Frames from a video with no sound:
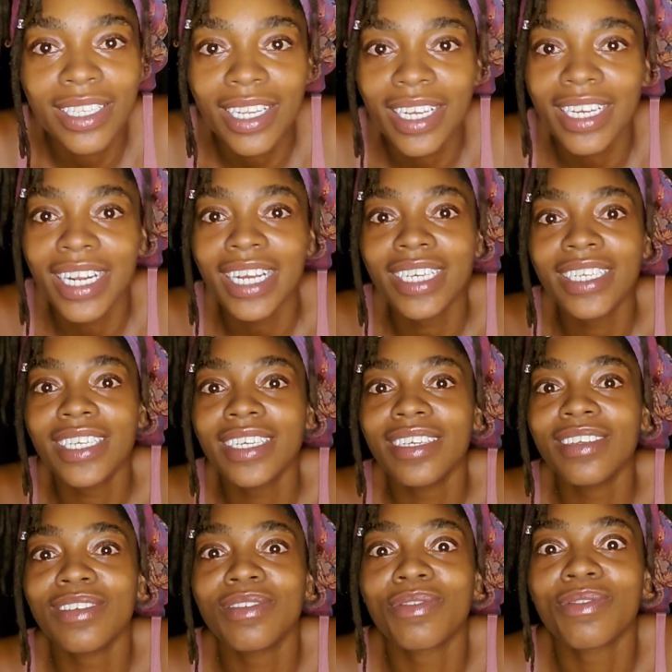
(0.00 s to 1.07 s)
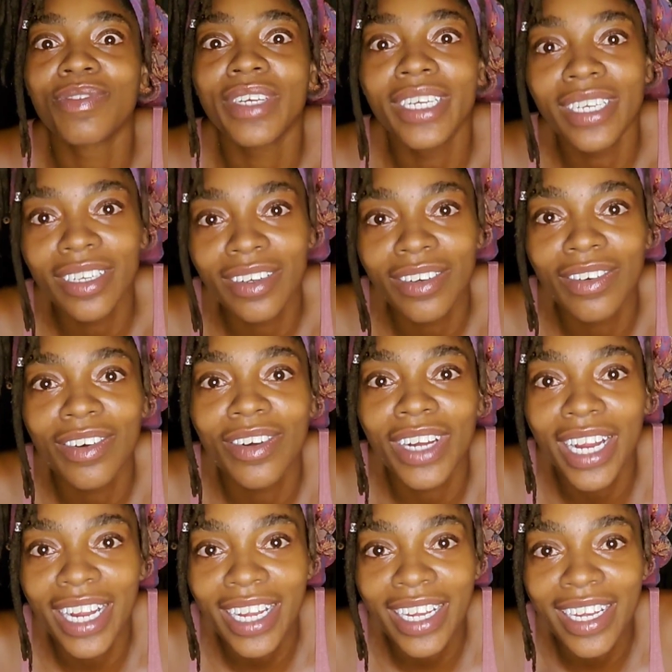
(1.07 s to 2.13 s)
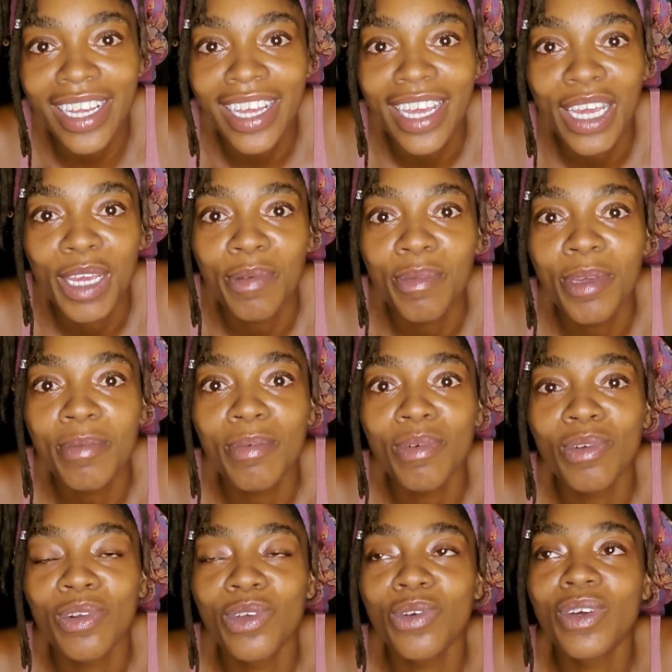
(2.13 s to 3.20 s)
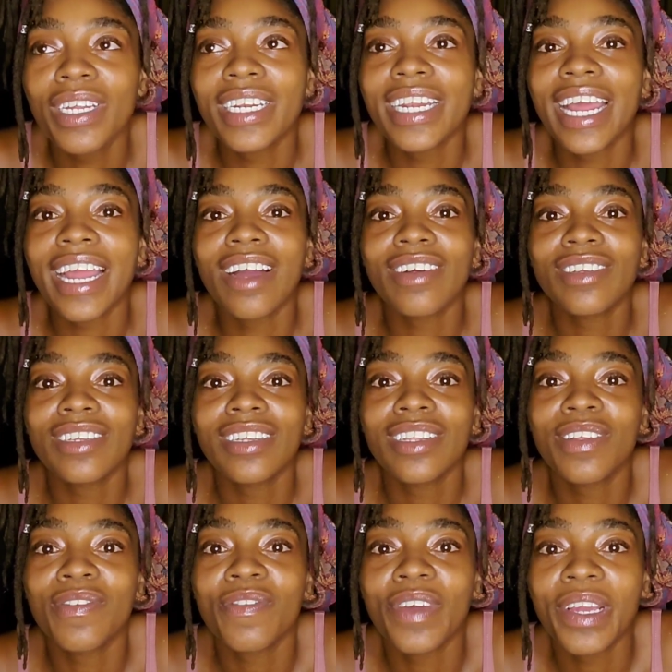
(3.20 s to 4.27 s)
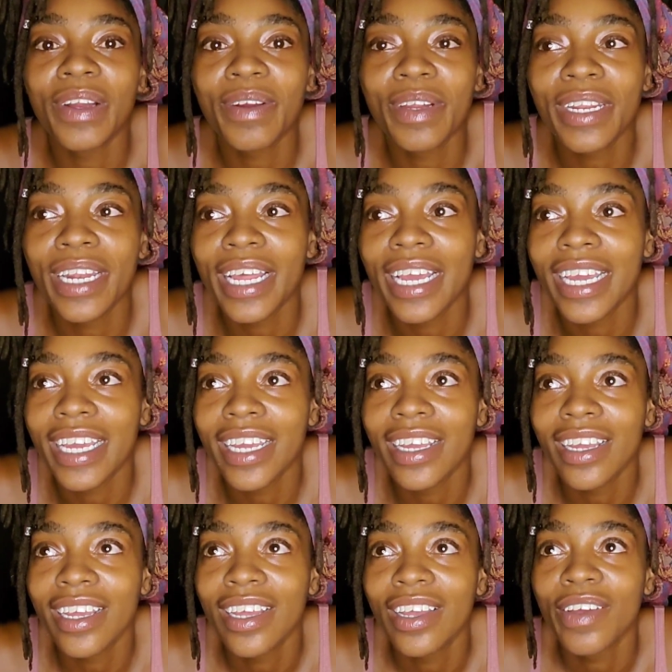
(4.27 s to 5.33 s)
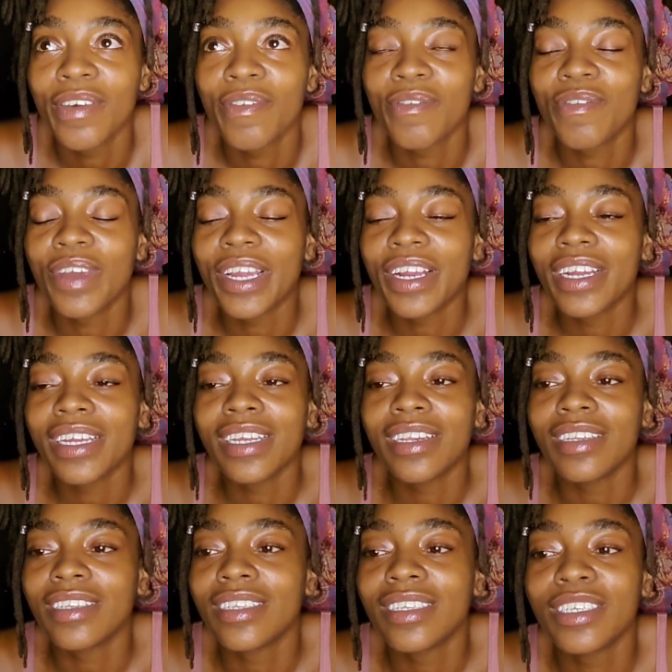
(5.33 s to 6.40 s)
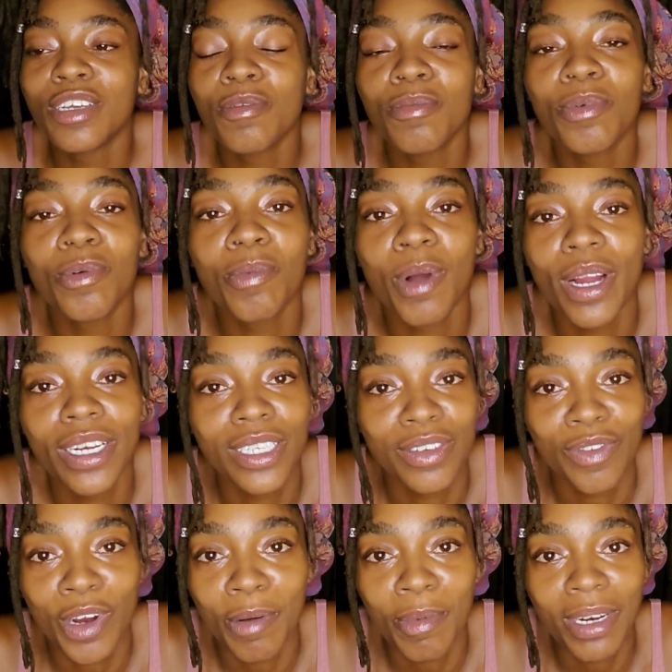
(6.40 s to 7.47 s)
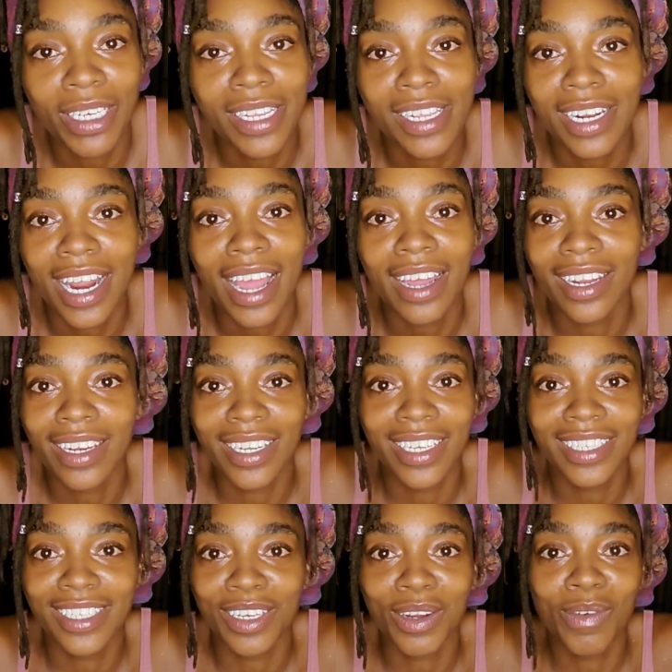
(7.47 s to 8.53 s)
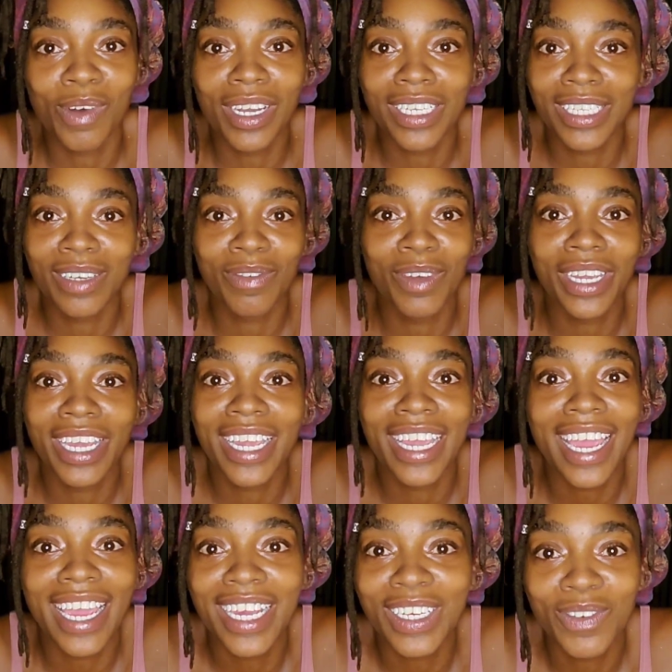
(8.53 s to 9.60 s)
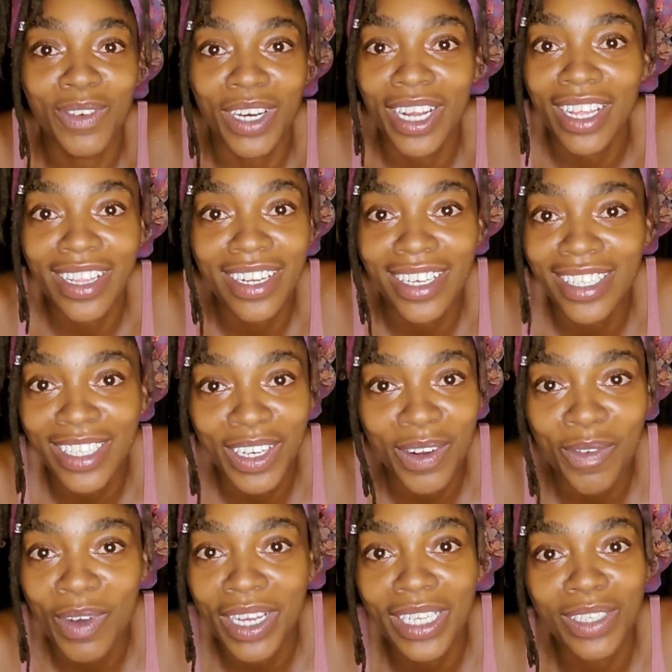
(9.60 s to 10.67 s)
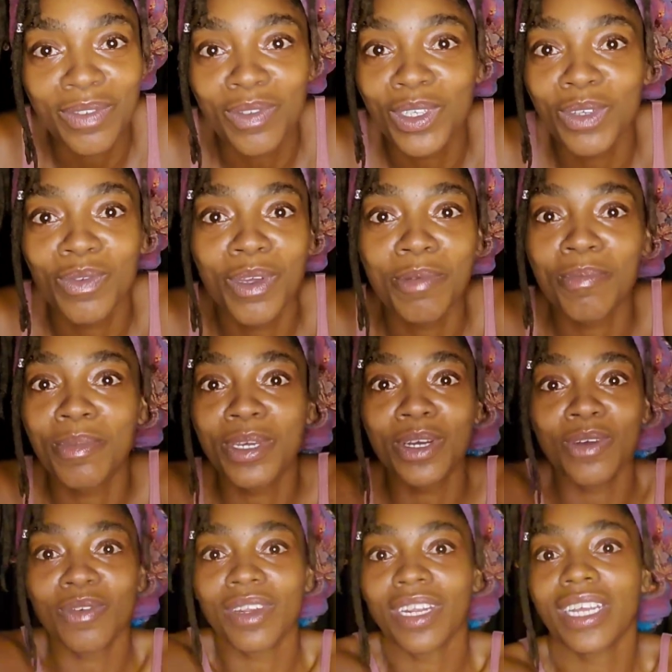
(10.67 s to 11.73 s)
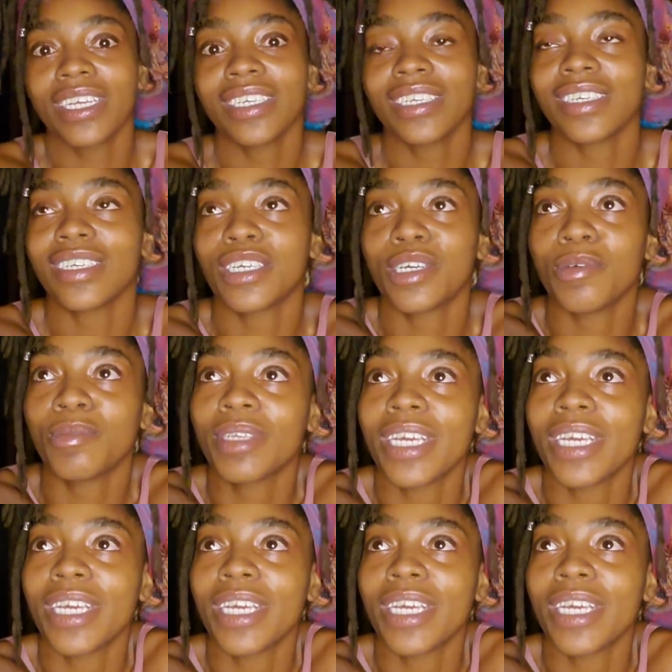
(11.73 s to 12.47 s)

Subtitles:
Like, that shit is real, okay? And people do it down to the very simple parts of our personalities and the ways that we engage with others and the ways in which we build relationships.